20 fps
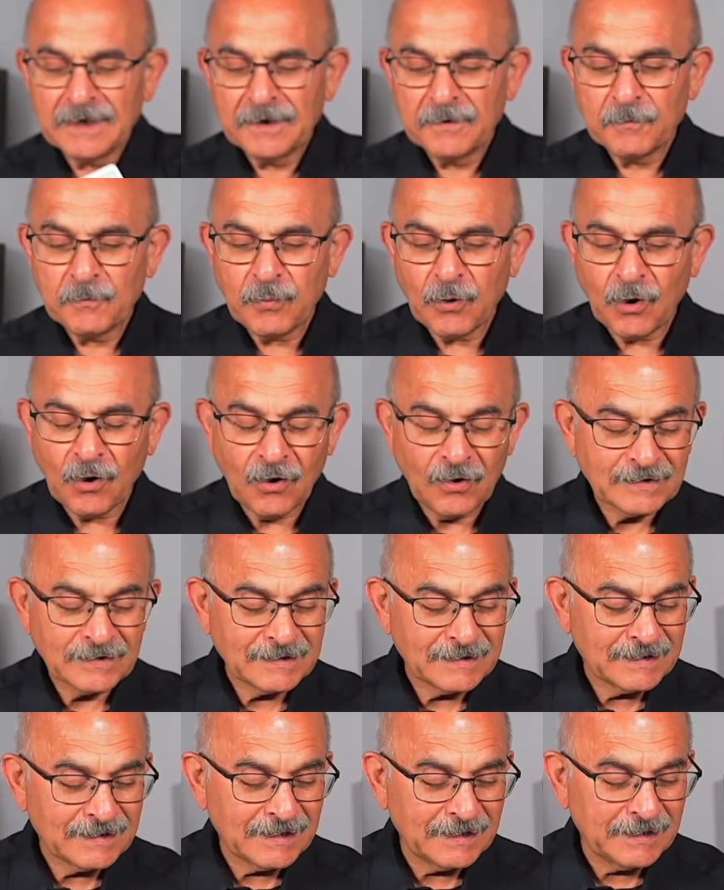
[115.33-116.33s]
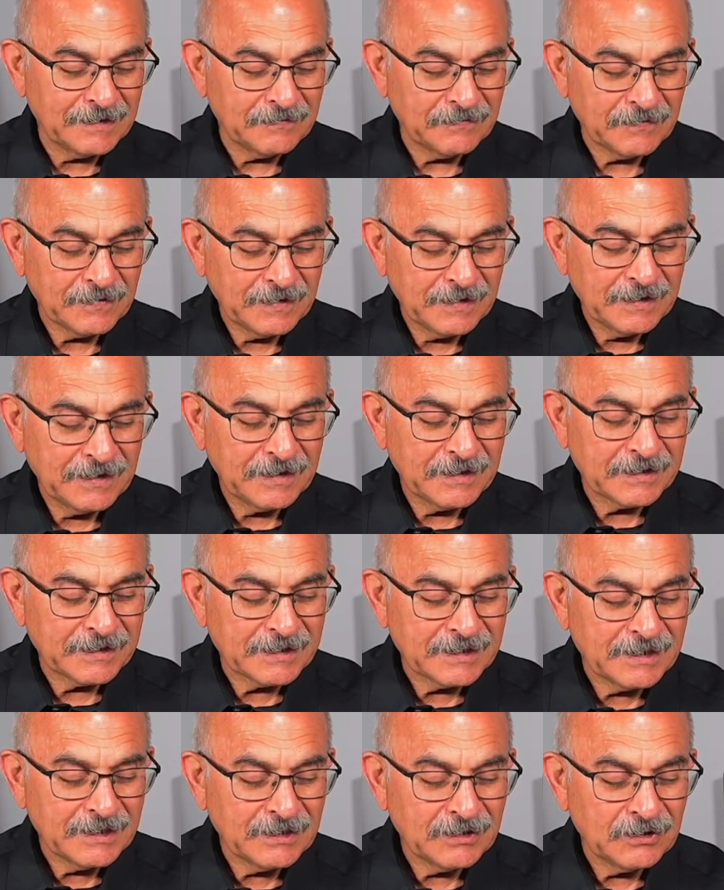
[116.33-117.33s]
positive
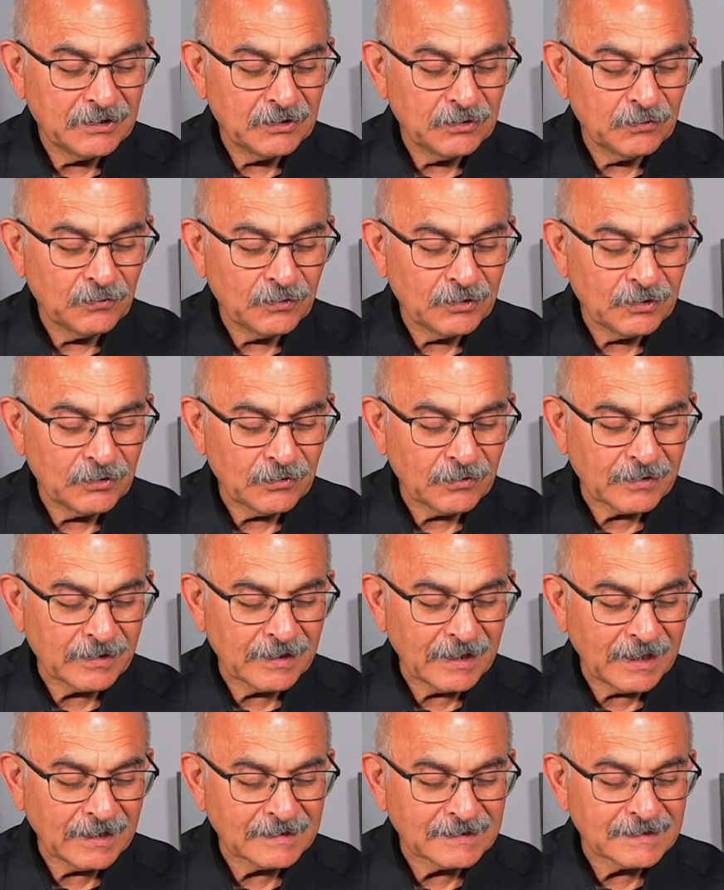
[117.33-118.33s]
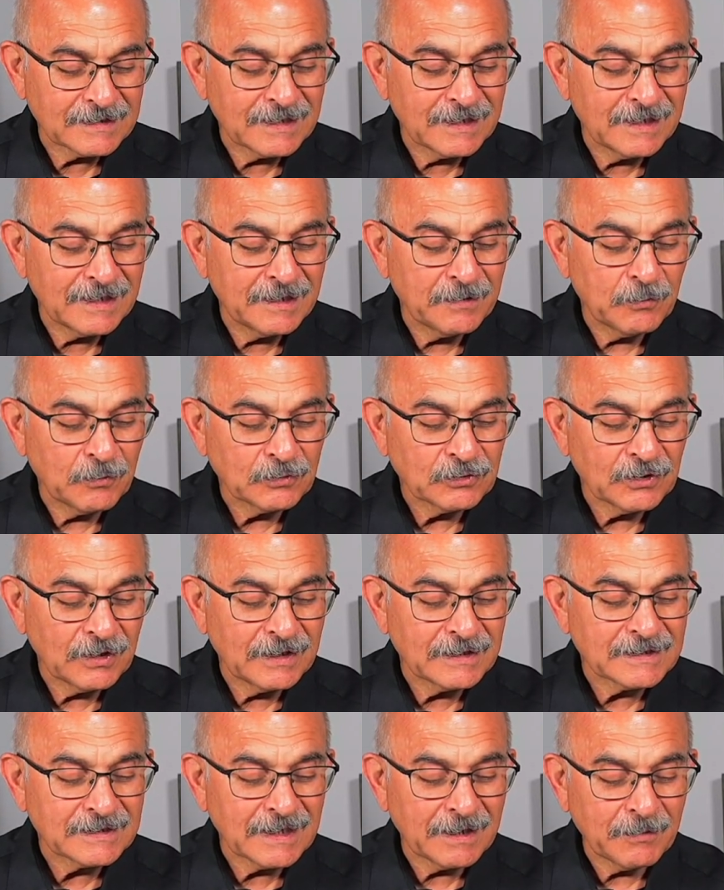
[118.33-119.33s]
reunion. That's the
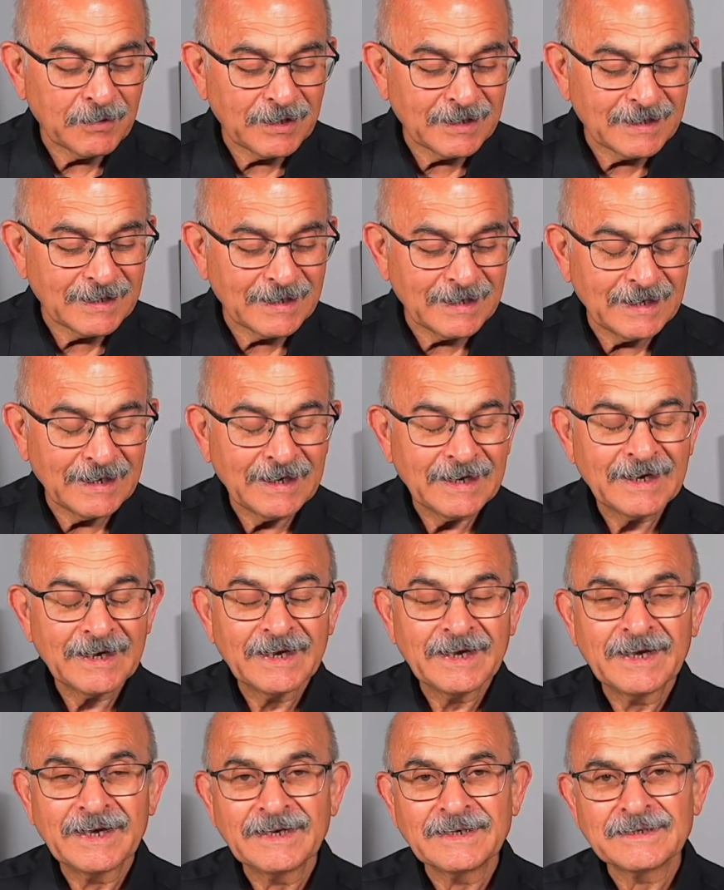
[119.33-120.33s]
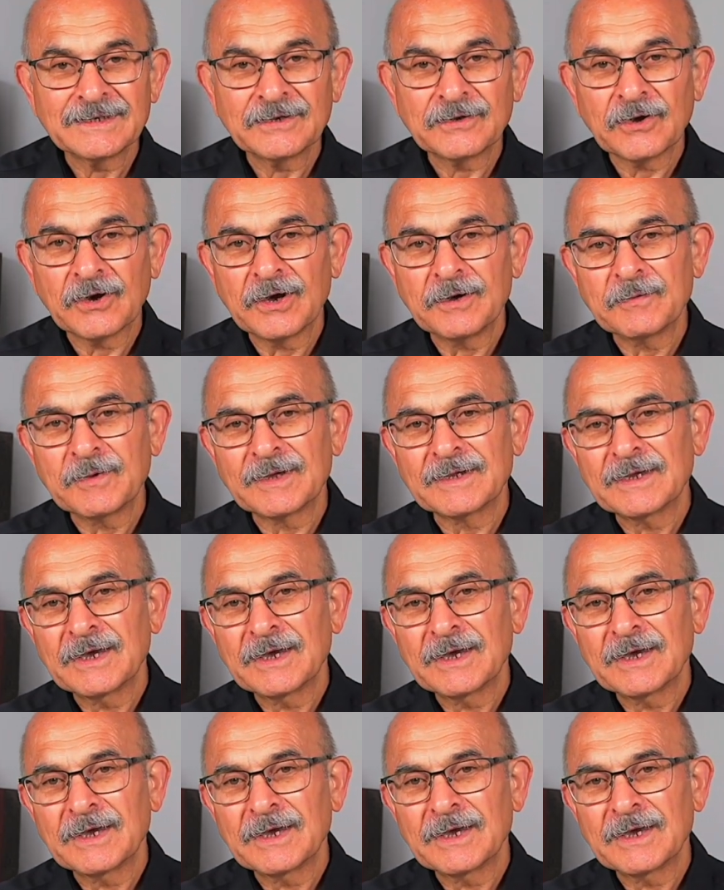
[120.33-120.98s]
emotional stability is the time that